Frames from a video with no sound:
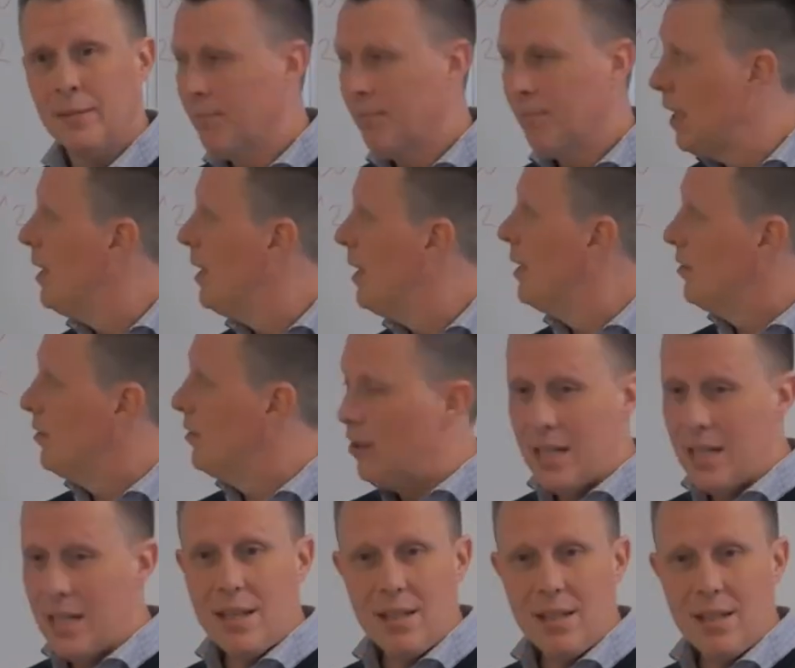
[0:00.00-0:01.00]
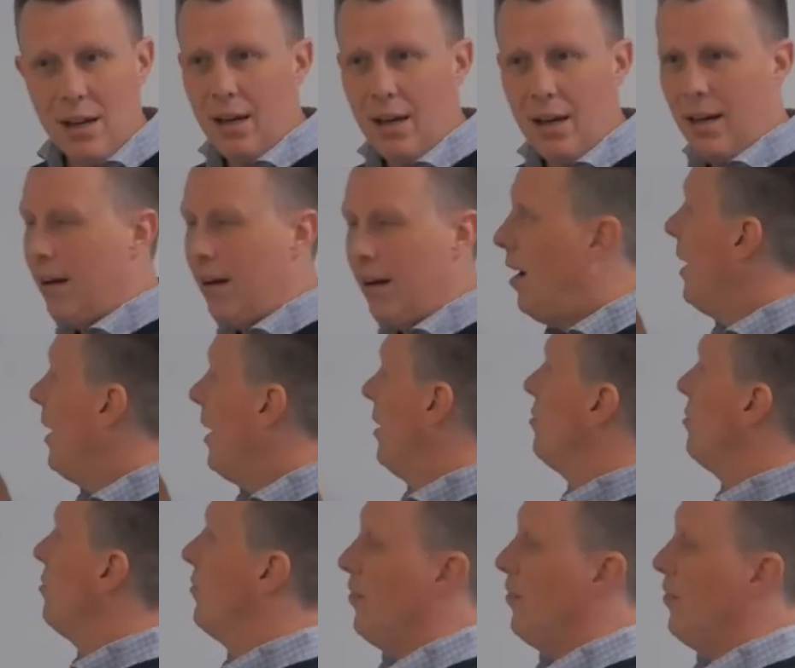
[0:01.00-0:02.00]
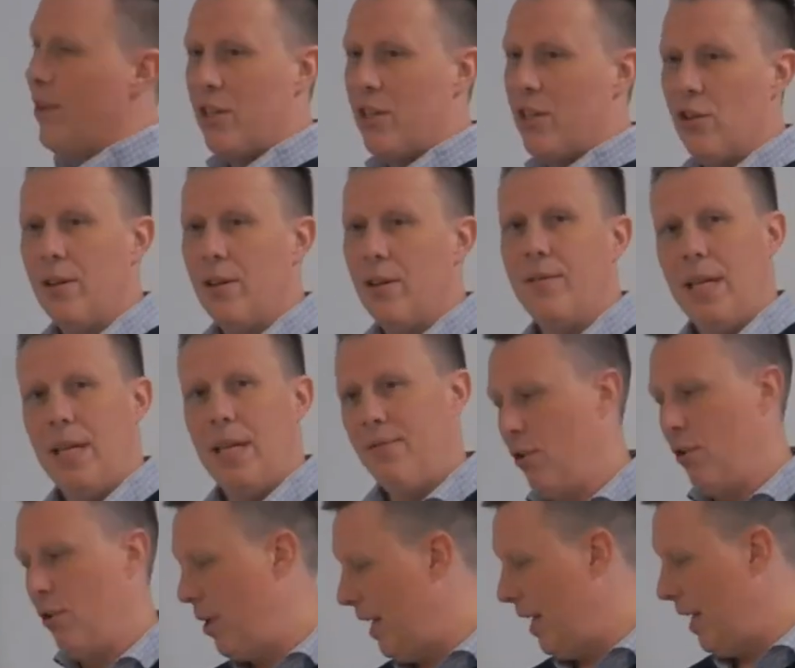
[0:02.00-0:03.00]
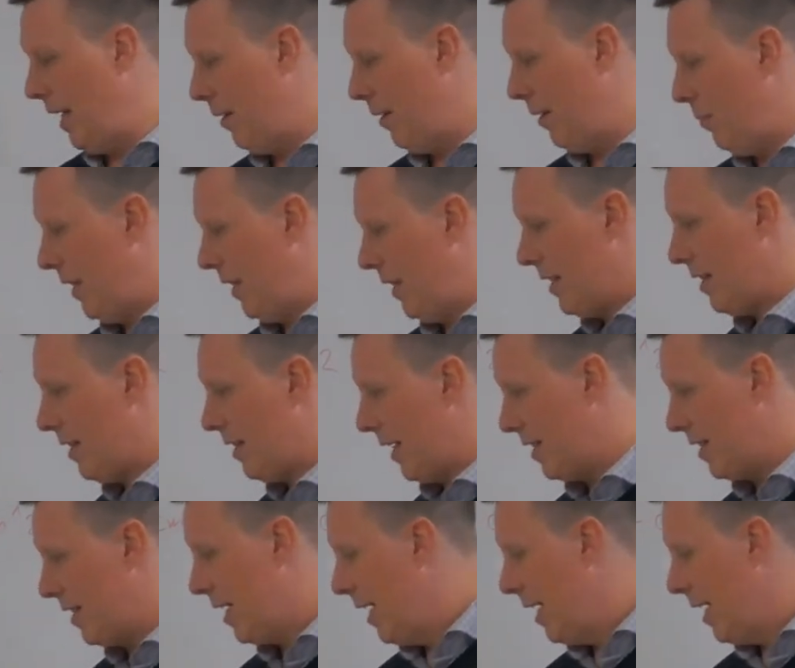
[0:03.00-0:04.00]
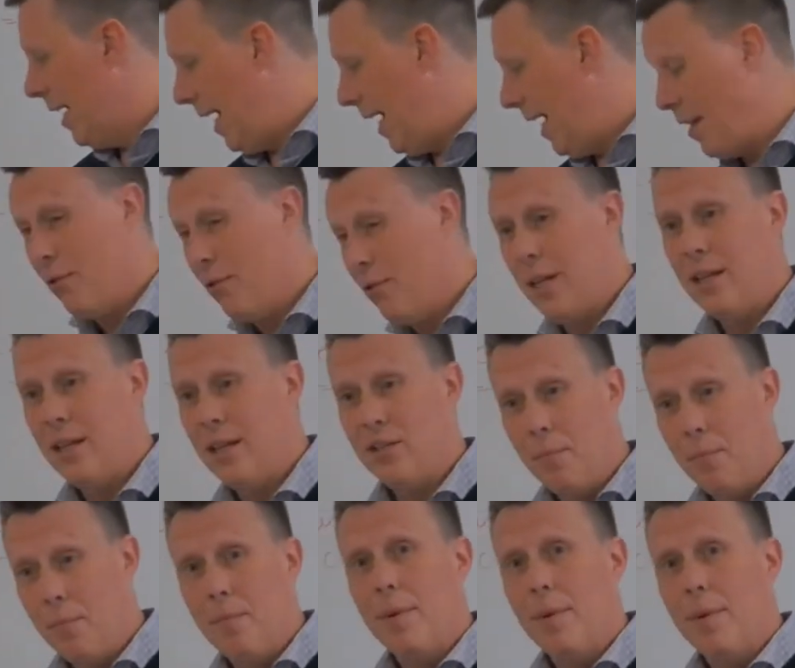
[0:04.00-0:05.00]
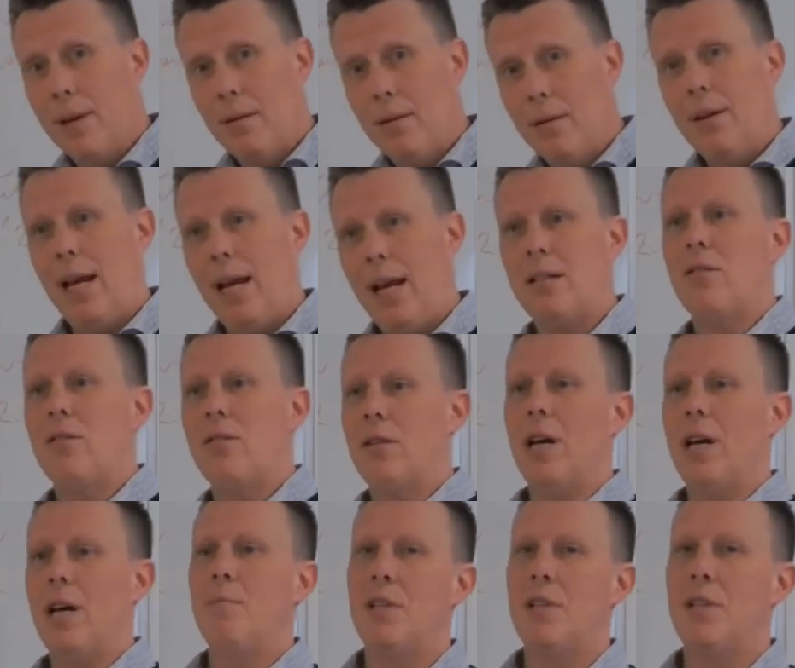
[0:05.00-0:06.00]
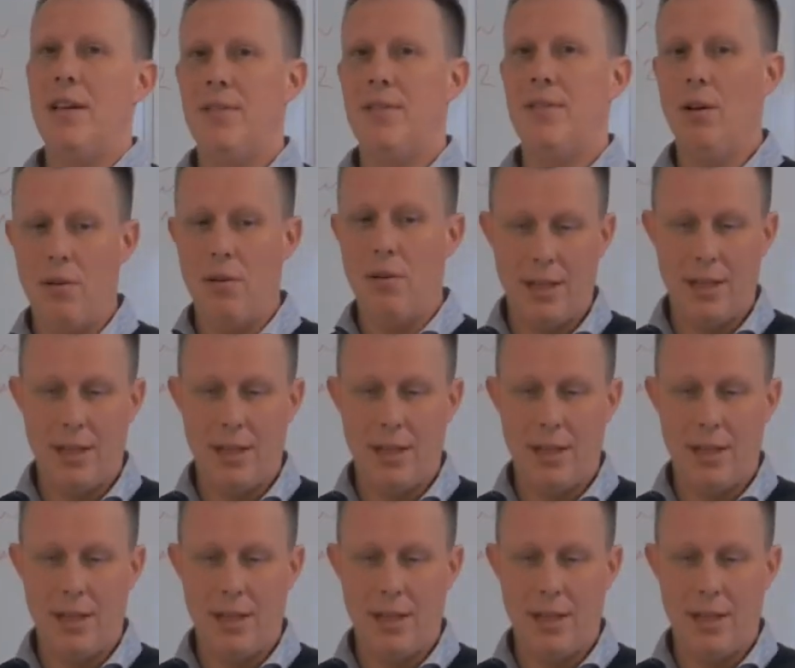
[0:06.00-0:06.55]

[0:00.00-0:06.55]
So this is a highly useful feature if you're dealing with these things and you need some extra type safety on things.